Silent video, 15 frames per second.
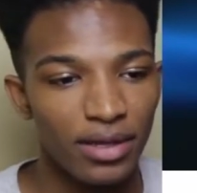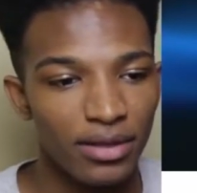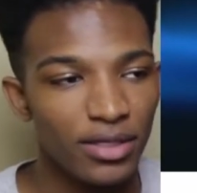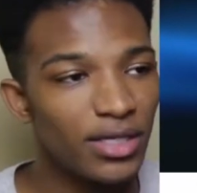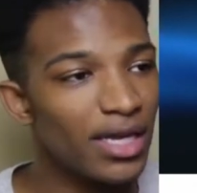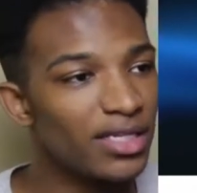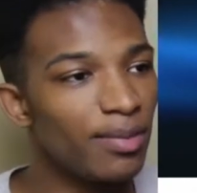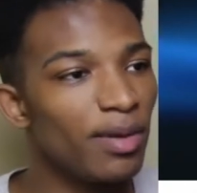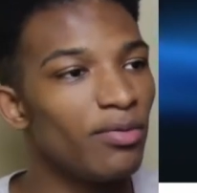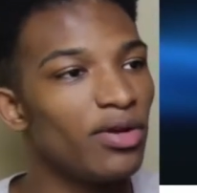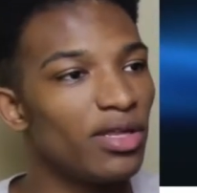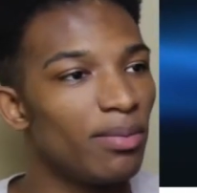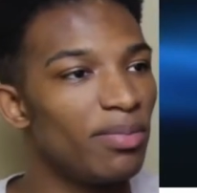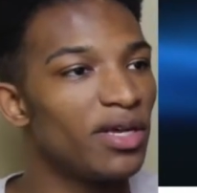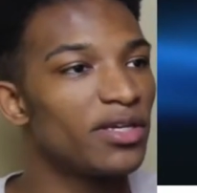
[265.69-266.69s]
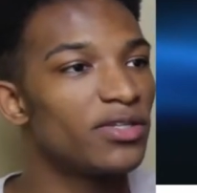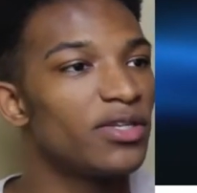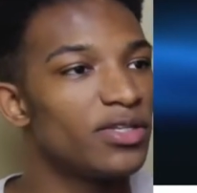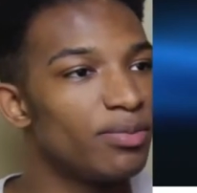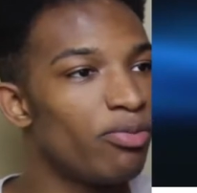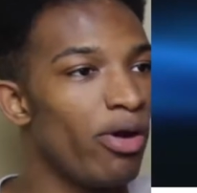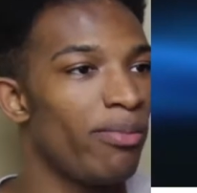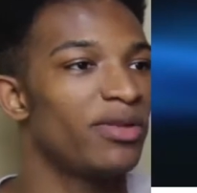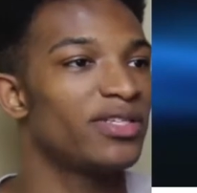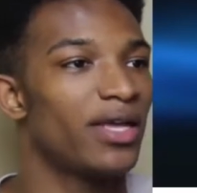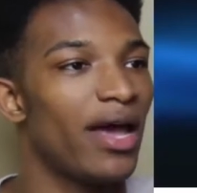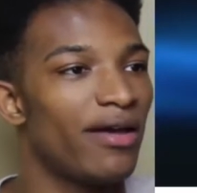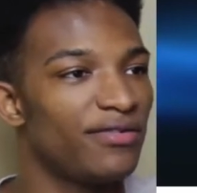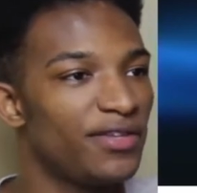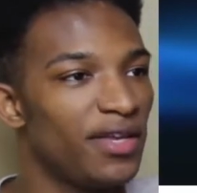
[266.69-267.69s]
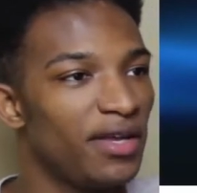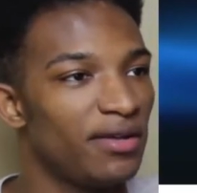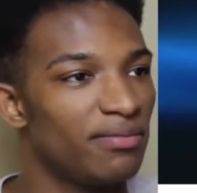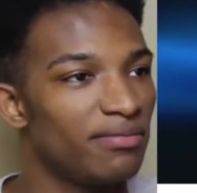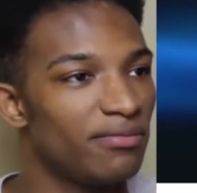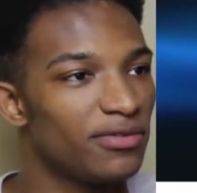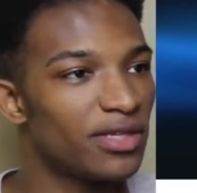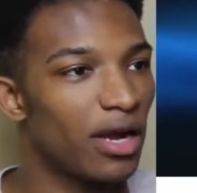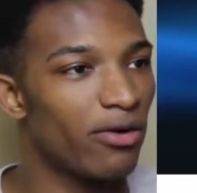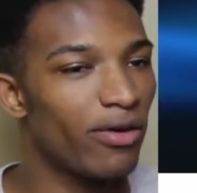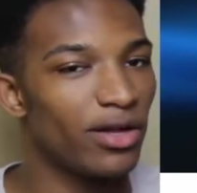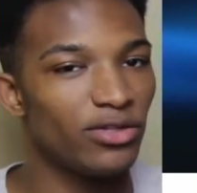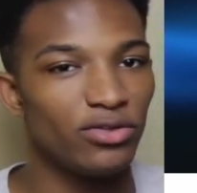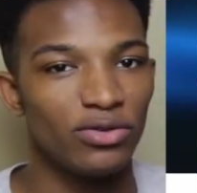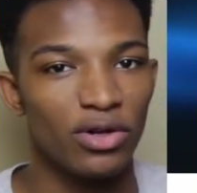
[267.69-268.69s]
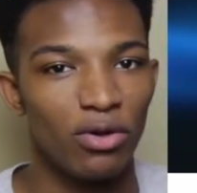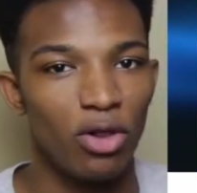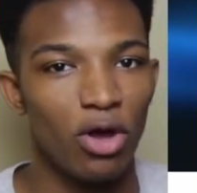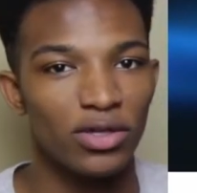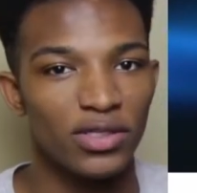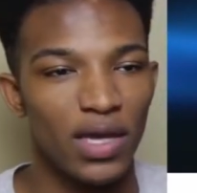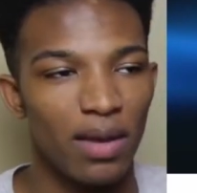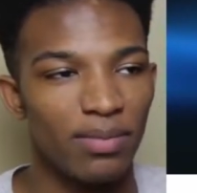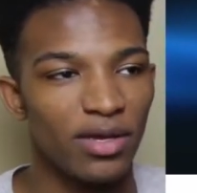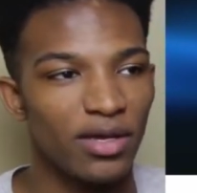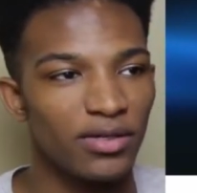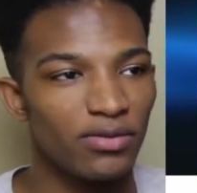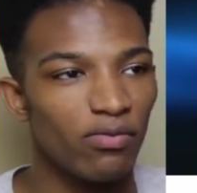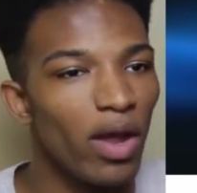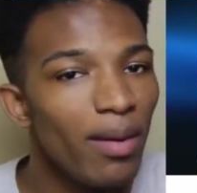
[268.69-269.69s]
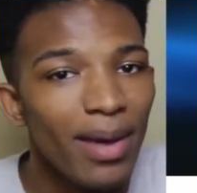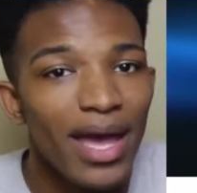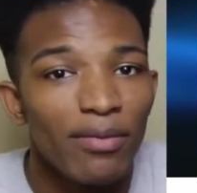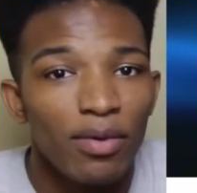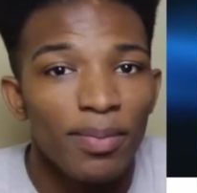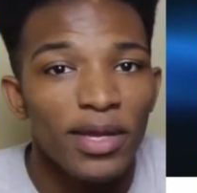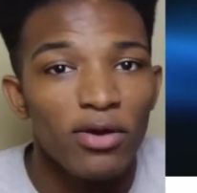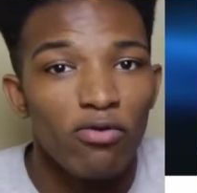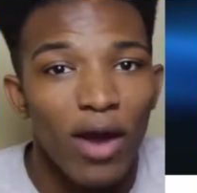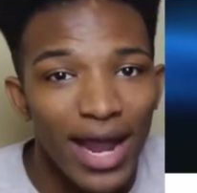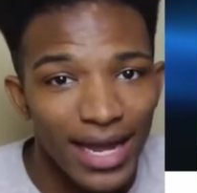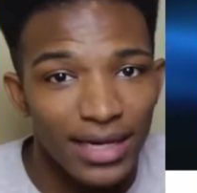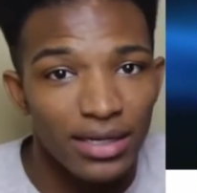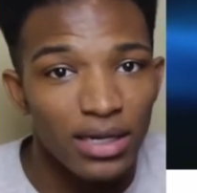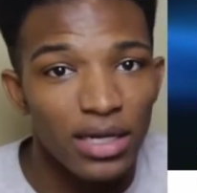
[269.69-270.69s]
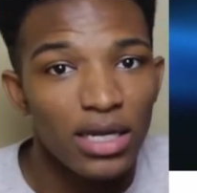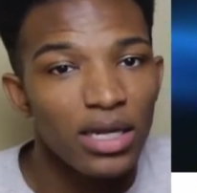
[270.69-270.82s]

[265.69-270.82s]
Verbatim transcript: This has to be one of the biggest disappointments I've seen Sakurai do in a long time because Rayman would be great.